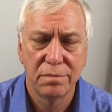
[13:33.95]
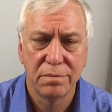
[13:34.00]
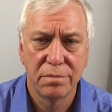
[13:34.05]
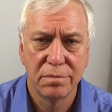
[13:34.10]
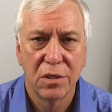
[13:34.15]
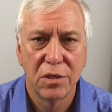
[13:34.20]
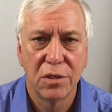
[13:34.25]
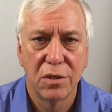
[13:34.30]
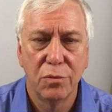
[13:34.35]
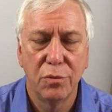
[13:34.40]

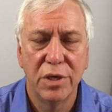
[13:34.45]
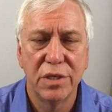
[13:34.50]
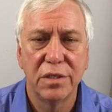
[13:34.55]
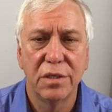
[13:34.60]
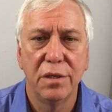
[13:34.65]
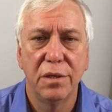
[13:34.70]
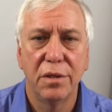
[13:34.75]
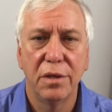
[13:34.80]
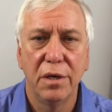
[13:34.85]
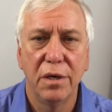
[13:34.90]
So what's the
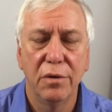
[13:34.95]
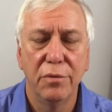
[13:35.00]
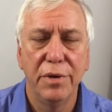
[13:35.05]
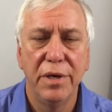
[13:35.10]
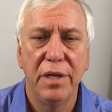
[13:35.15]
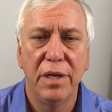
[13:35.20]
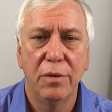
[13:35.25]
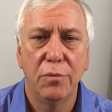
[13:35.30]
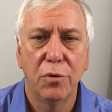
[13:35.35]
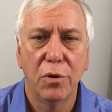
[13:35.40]
theory
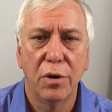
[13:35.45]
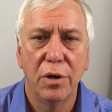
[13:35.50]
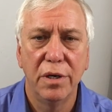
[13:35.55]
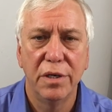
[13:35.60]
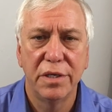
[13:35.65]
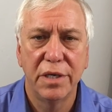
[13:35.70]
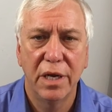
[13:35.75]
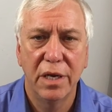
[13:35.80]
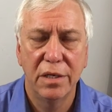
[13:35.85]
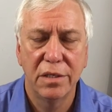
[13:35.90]
that we're going to
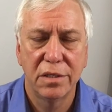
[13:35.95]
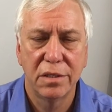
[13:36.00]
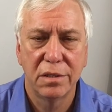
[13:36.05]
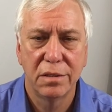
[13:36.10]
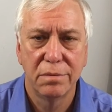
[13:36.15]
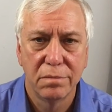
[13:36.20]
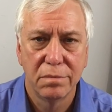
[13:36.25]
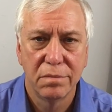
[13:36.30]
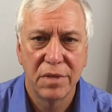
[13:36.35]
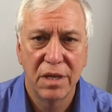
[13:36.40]
test?
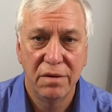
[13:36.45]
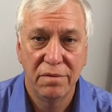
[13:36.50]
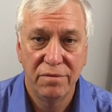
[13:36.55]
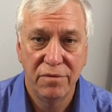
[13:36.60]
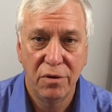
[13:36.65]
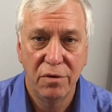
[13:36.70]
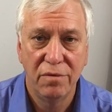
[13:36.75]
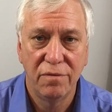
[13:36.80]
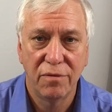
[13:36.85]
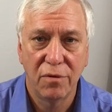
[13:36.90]
That
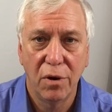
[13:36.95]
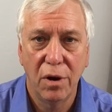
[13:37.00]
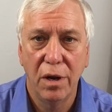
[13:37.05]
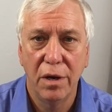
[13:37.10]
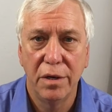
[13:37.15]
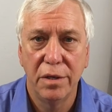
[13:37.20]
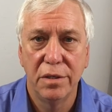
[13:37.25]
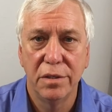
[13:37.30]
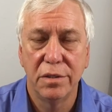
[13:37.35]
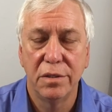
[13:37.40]
vote fraud
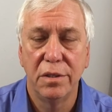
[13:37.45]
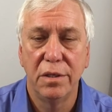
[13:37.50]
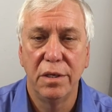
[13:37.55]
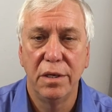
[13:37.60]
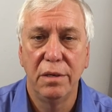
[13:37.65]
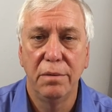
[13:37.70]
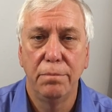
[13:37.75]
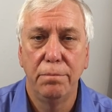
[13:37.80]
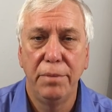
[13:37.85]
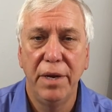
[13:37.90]
is the
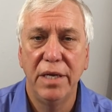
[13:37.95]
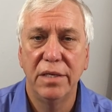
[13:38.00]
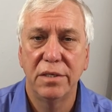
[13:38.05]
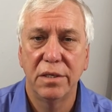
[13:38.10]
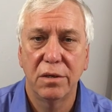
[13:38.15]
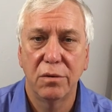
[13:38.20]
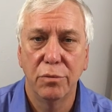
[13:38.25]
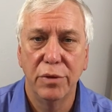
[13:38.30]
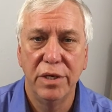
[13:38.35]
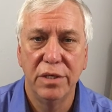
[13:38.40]
basic
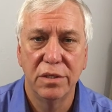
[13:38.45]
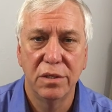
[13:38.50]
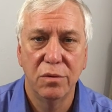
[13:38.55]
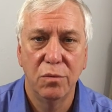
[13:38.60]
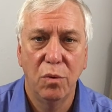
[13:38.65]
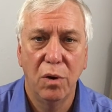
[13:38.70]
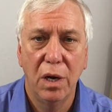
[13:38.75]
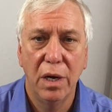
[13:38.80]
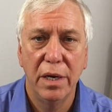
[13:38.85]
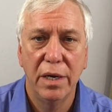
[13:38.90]
reason
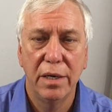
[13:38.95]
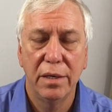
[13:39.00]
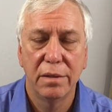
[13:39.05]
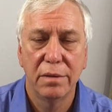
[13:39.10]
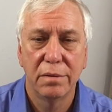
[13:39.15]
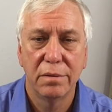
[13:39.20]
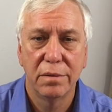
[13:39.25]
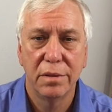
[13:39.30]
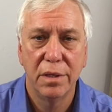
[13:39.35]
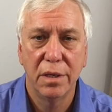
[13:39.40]
why
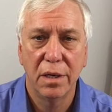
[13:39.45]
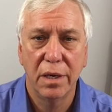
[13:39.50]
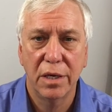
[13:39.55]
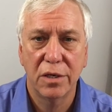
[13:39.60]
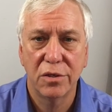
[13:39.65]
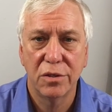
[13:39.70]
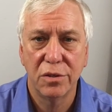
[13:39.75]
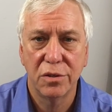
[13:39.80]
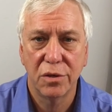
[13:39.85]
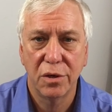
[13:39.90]
the
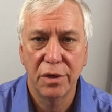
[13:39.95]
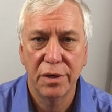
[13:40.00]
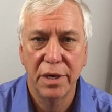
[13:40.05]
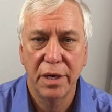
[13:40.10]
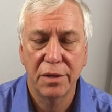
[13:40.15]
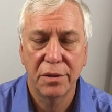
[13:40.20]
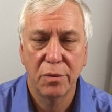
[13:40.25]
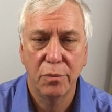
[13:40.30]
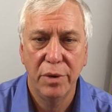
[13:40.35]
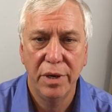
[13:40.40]
election turned out
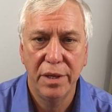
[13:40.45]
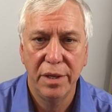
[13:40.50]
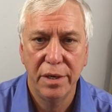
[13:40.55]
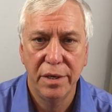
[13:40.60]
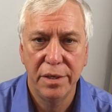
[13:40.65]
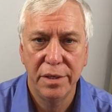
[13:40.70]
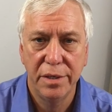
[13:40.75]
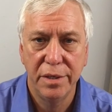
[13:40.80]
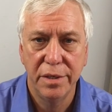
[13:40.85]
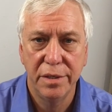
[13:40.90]
the way that it
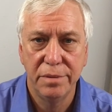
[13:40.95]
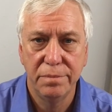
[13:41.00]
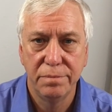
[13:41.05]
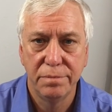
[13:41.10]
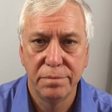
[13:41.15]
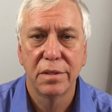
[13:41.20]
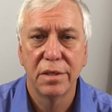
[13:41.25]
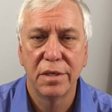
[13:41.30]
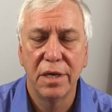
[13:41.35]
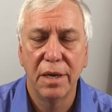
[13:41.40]
did.
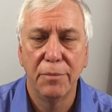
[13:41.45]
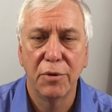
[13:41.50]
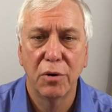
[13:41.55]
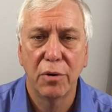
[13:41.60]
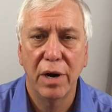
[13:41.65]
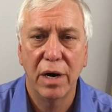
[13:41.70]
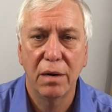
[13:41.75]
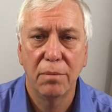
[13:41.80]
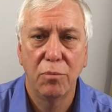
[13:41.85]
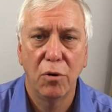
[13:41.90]
The
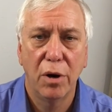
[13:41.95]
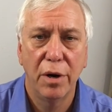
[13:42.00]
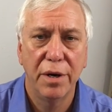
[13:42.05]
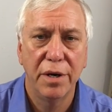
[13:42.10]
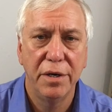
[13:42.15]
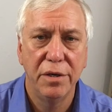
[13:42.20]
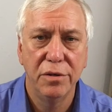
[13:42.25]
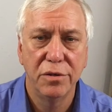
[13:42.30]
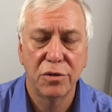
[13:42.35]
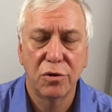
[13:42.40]
Democratic Party
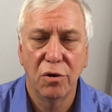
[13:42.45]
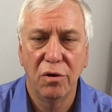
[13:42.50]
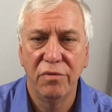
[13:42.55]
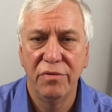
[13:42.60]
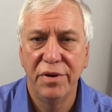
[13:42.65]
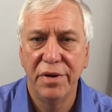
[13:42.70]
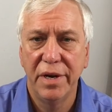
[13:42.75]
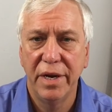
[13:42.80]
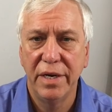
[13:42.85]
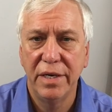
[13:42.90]
used
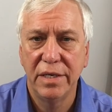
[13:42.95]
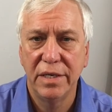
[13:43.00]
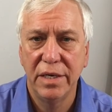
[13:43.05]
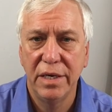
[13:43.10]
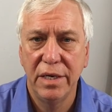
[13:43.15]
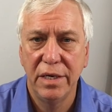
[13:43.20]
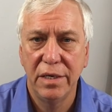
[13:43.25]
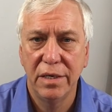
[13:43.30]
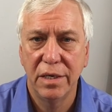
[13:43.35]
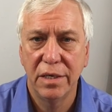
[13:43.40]

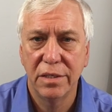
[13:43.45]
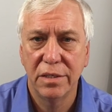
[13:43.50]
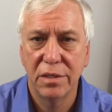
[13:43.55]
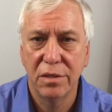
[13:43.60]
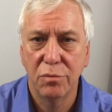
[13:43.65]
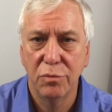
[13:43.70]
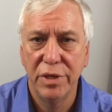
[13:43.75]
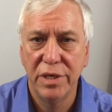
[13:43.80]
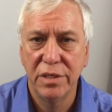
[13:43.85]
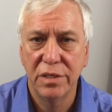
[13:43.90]
COVID-19 as a
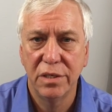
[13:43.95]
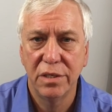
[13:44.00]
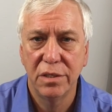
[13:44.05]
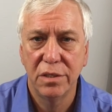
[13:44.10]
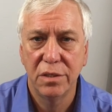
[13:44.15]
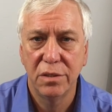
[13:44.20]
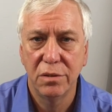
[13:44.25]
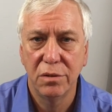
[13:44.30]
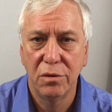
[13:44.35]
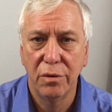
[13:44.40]
reason
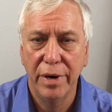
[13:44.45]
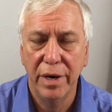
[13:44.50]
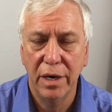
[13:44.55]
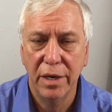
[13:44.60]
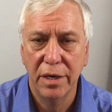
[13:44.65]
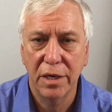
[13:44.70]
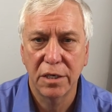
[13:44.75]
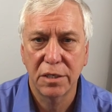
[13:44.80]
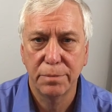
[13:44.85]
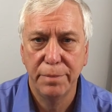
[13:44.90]
to greatly
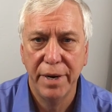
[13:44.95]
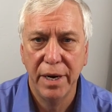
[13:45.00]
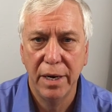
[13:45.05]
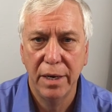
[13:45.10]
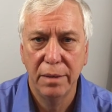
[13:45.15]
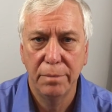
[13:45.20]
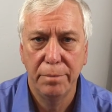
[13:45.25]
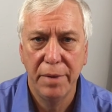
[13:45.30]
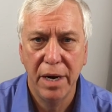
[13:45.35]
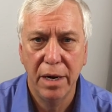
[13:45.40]

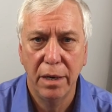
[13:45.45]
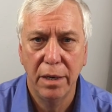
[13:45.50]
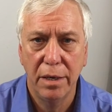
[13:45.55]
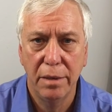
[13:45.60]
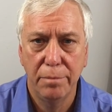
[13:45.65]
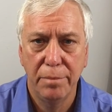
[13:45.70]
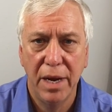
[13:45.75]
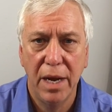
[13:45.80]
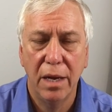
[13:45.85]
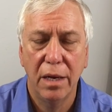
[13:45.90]
expand mail-in
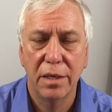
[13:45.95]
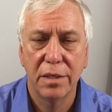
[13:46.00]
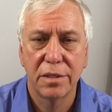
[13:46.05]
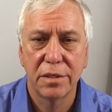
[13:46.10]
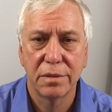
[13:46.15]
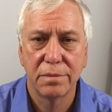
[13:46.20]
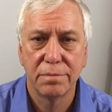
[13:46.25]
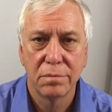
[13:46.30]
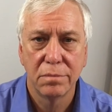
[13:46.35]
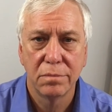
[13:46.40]
ballots.
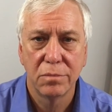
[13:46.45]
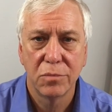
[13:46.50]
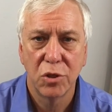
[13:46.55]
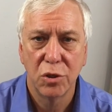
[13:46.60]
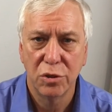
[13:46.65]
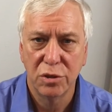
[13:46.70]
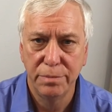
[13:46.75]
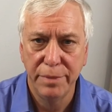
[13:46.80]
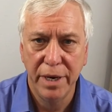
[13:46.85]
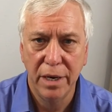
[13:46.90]

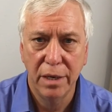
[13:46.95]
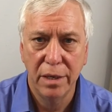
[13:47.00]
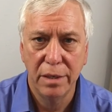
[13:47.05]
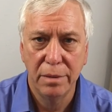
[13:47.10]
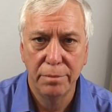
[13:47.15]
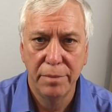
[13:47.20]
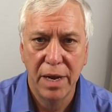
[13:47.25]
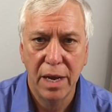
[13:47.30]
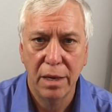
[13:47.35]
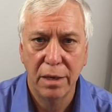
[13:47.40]
Those mail-in
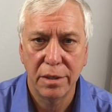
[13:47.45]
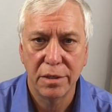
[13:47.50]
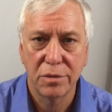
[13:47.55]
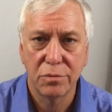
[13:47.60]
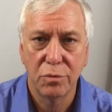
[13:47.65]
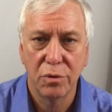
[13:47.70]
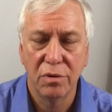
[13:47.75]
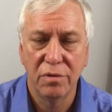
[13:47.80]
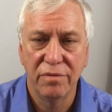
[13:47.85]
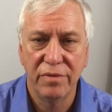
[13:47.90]
ballots
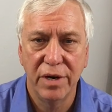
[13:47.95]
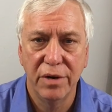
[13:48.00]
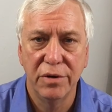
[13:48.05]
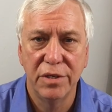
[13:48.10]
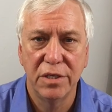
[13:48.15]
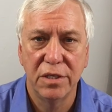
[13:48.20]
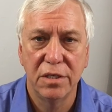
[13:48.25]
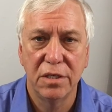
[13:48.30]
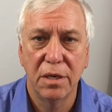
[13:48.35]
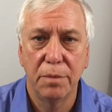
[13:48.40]
were very
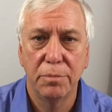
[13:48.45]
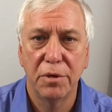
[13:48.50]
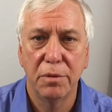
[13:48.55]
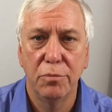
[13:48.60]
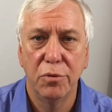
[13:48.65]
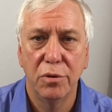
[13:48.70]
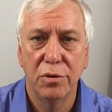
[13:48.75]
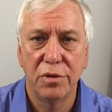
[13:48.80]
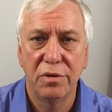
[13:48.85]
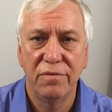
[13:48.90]

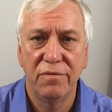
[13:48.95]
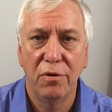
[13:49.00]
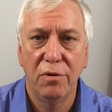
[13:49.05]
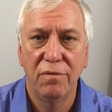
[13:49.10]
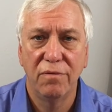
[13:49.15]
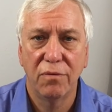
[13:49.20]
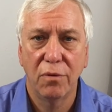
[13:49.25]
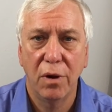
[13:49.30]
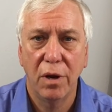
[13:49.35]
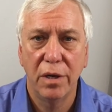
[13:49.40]
susceptible to vote
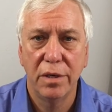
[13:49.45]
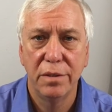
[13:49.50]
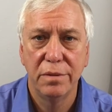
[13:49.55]
fraud.